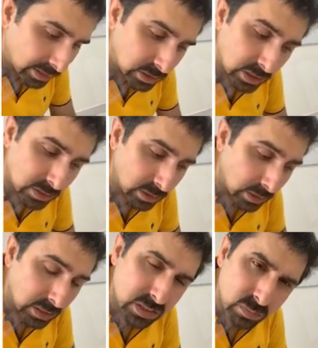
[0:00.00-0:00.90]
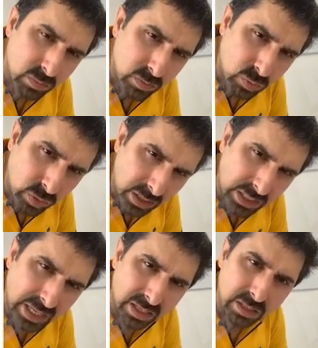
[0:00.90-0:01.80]
distance in the disk to the
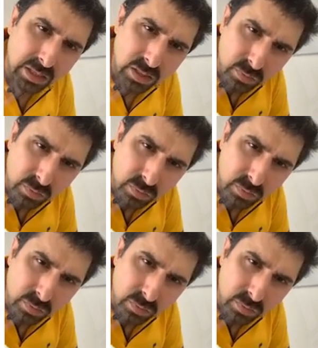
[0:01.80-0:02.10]
dr thickness,